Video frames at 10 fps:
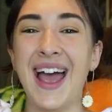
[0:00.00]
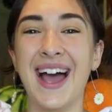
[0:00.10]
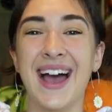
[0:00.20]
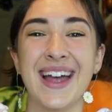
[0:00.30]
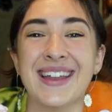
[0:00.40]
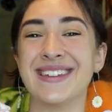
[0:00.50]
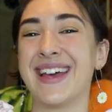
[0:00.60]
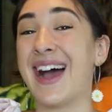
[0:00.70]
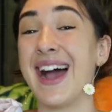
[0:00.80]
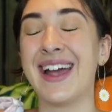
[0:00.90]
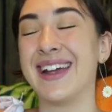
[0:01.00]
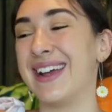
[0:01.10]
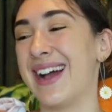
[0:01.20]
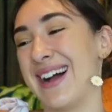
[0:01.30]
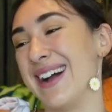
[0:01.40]
And
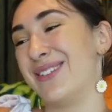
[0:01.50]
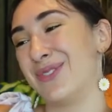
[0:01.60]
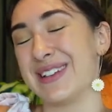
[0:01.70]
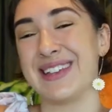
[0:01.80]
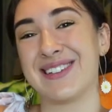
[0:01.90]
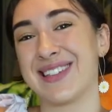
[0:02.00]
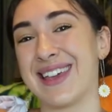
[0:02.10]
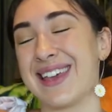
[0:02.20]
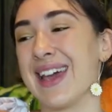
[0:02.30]
I really do like